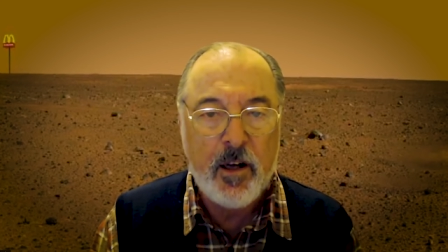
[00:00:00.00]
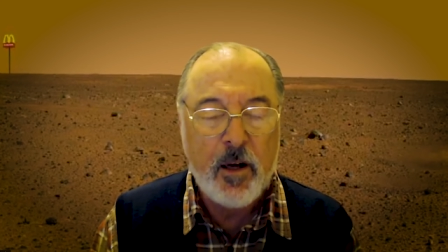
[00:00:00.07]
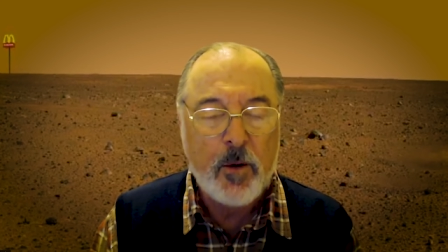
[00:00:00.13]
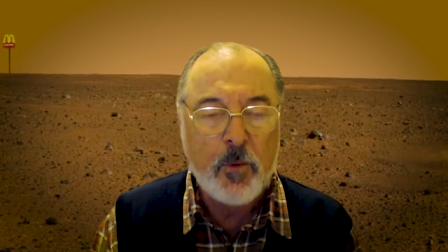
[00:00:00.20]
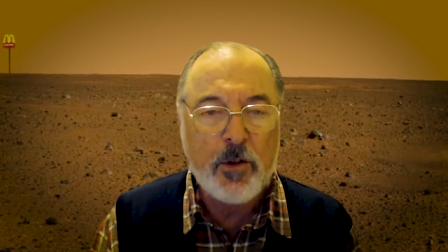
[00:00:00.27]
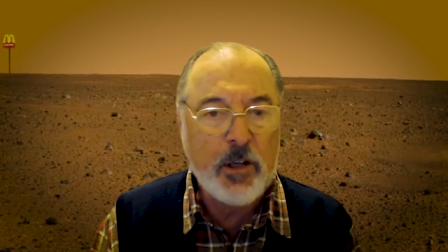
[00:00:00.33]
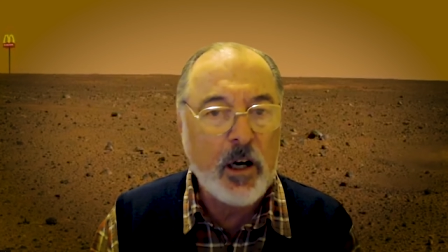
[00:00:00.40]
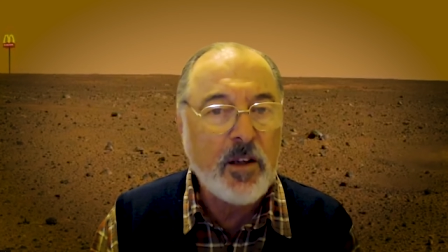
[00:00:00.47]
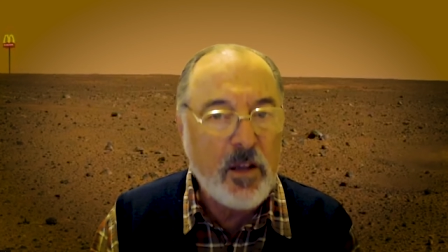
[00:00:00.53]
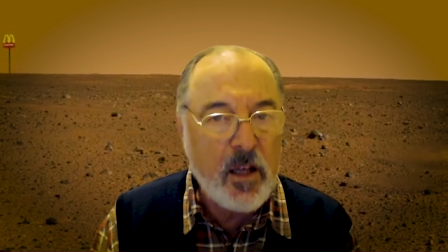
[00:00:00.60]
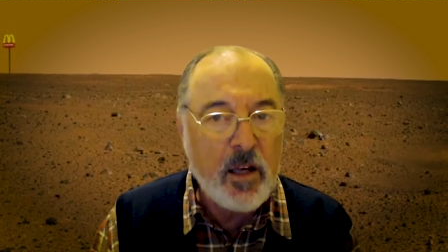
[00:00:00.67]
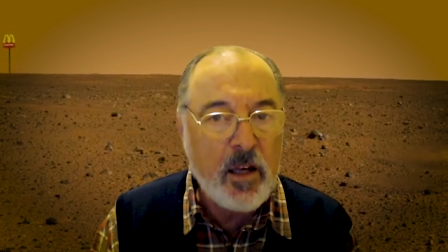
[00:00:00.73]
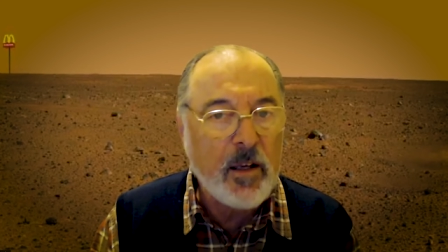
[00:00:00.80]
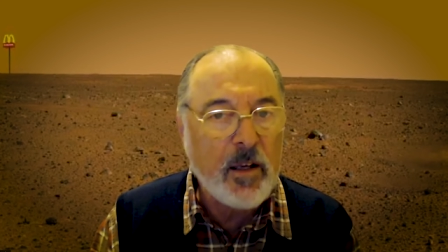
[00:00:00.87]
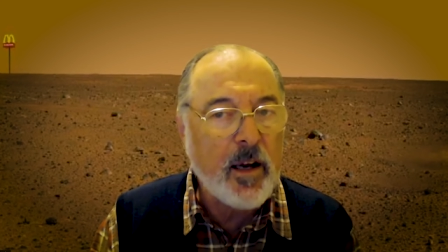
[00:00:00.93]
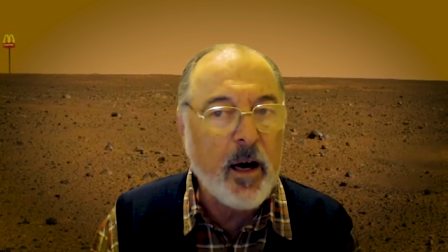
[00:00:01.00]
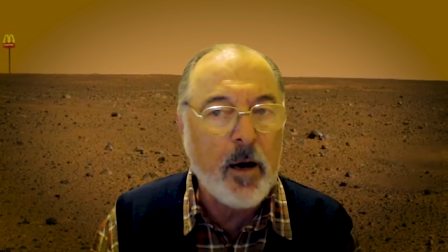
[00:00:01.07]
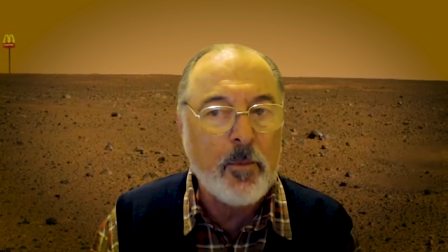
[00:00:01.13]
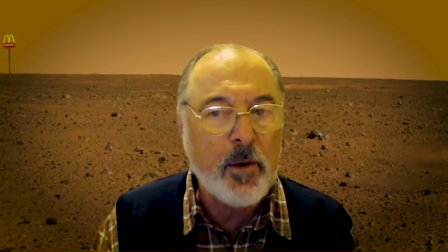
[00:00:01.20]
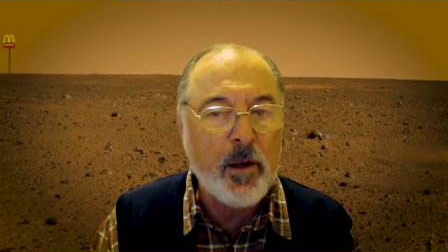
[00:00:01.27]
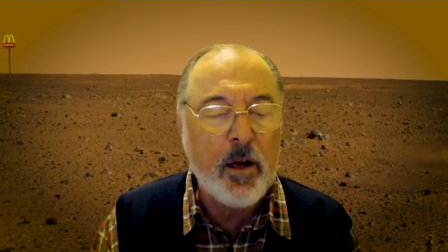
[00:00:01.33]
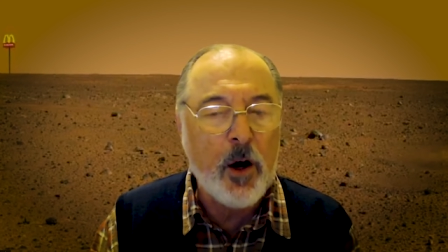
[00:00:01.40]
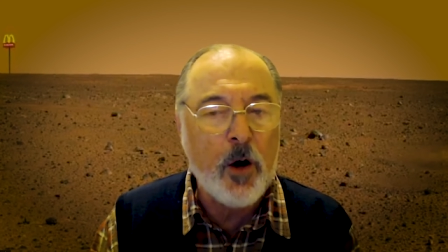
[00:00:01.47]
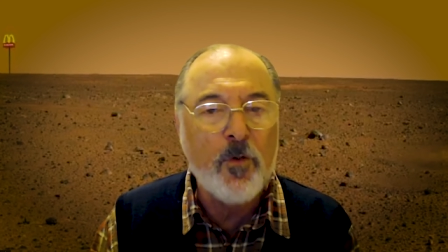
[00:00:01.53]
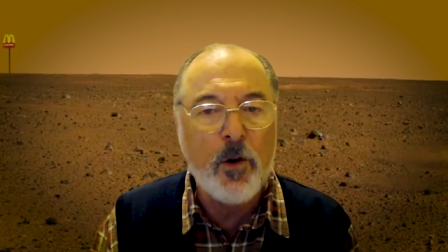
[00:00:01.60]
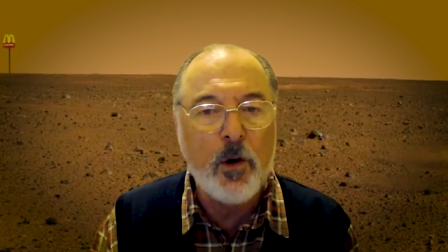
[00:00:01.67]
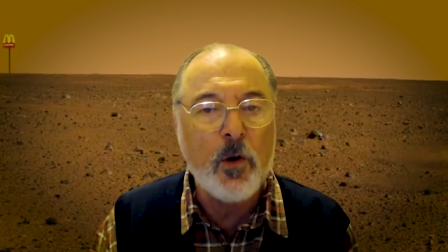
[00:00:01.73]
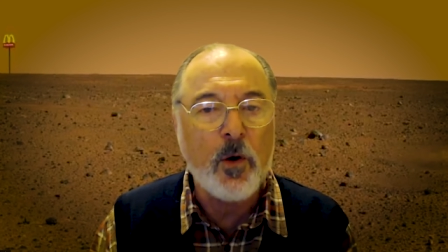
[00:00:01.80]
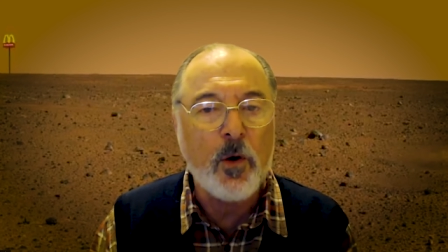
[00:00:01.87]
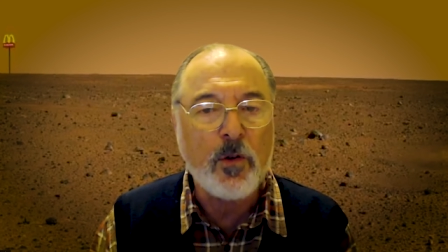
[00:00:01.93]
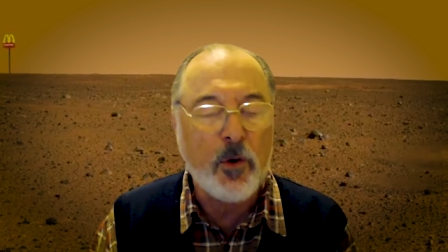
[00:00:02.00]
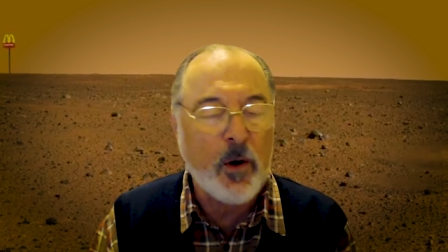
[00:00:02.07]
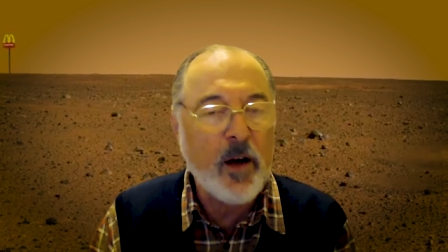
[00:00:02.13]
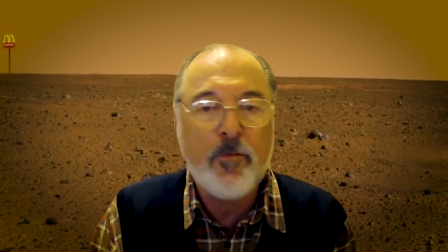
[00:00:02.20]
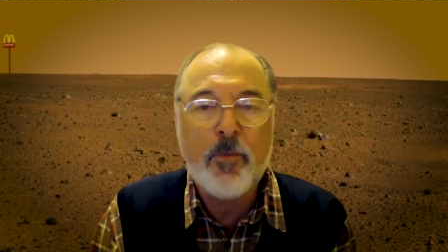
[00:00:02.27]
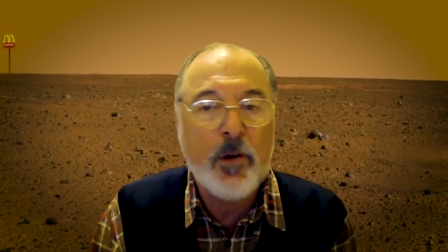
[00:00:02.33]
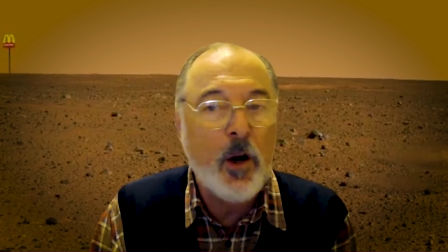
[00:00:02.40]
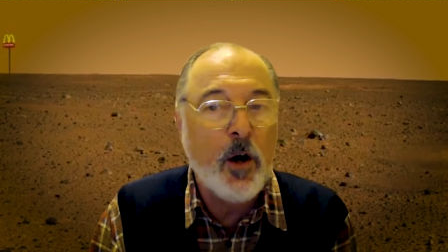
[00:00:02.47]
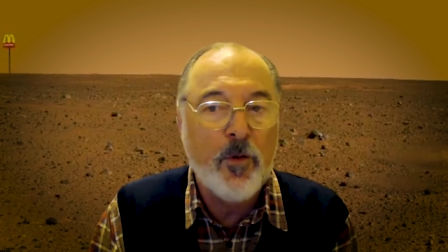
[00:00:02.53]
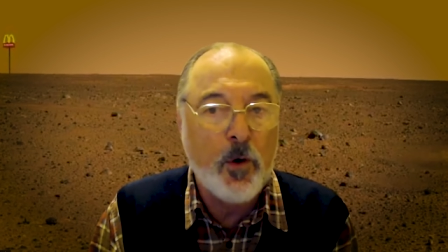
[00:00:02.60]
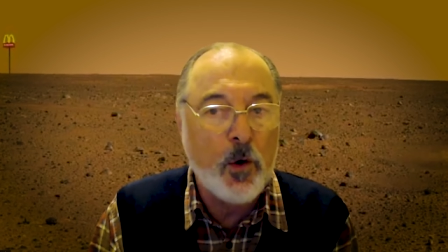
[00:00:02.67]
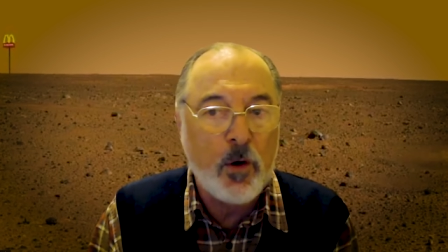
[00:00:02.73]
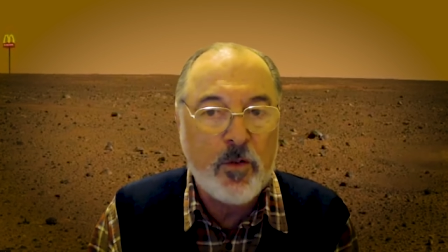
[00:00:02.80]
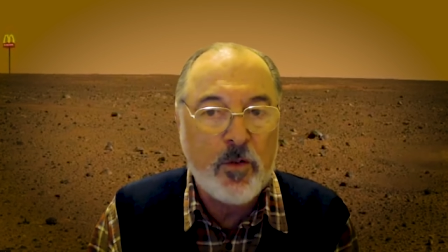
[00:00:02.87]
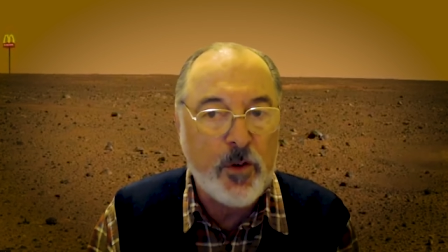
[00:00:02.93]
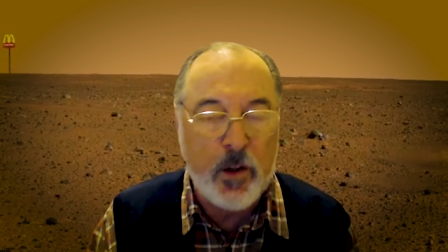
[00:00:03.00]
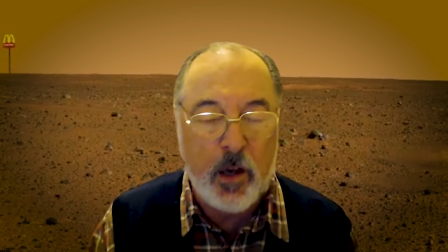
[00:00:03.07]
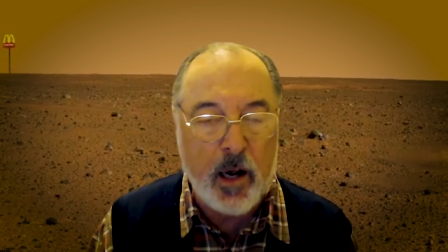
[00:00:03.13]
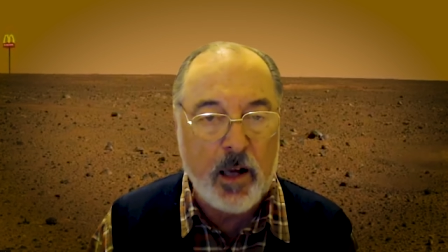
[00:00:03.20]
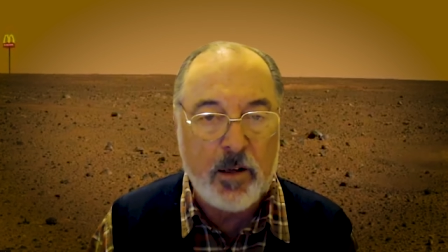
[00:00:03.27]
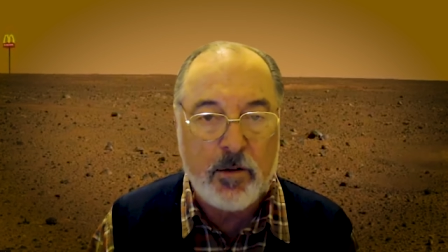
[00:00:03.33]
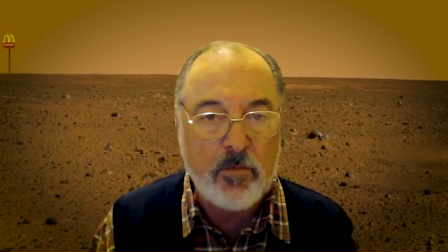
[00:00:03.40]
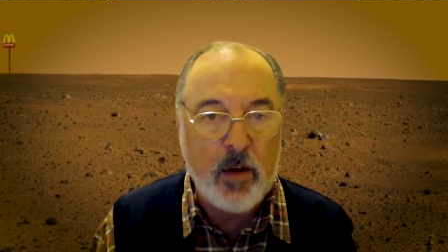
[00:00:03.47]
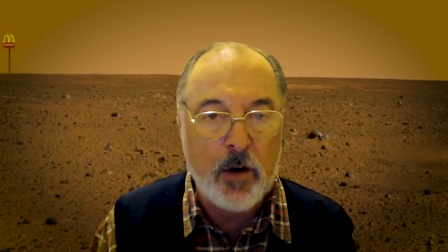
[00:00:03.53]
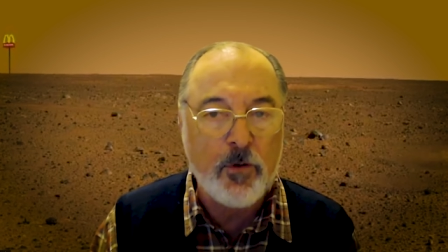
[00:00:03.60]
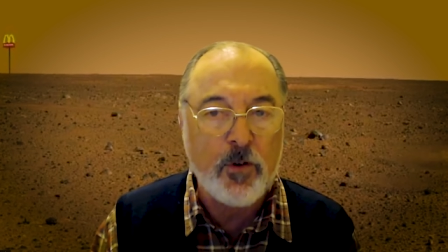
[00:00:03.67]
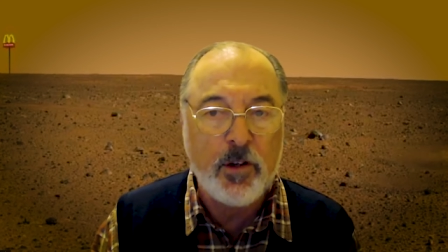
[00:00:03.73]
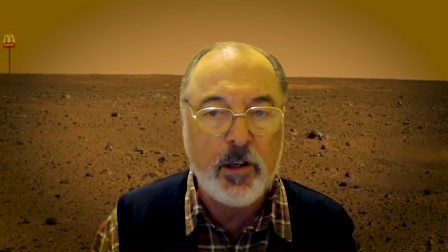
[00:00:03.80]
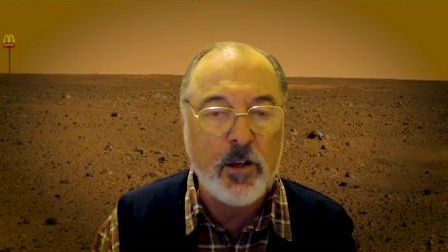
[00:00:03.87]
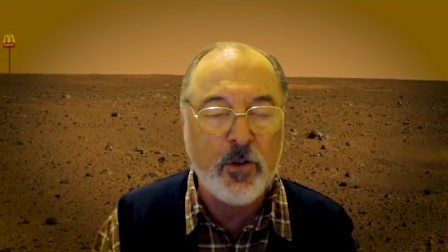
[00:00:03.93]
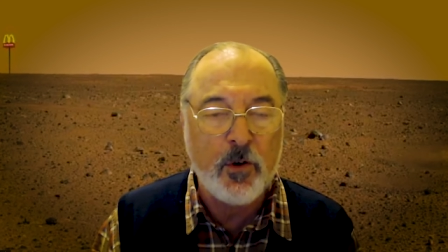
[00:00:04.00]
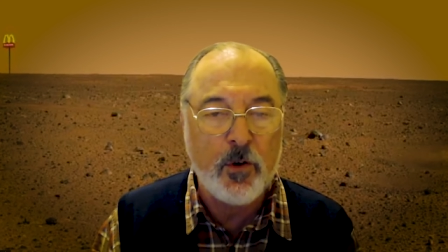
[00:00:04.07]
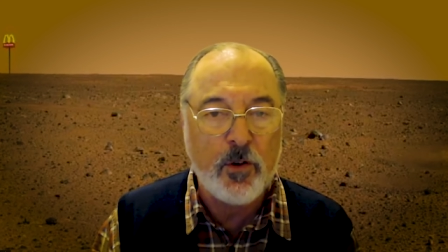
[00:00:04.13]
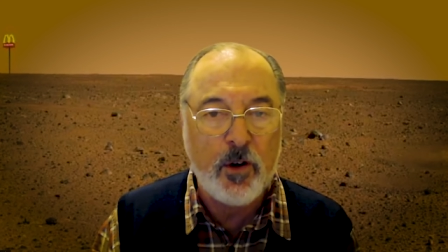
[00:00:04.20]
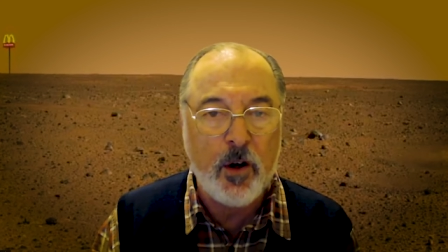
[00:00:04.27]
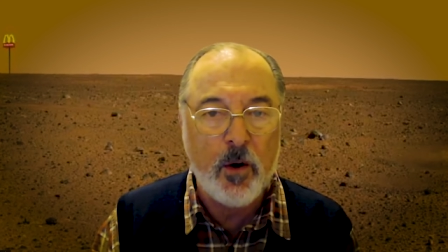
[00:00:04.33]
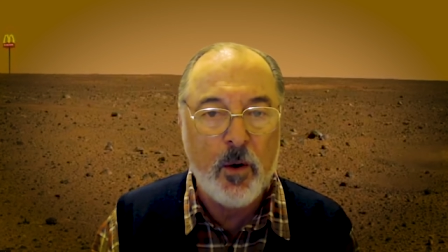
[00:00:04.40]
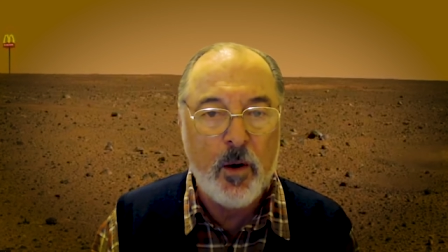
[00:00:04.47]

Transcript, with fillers: which I think are now being overlooked or have been overlooked for the last hundred years or so.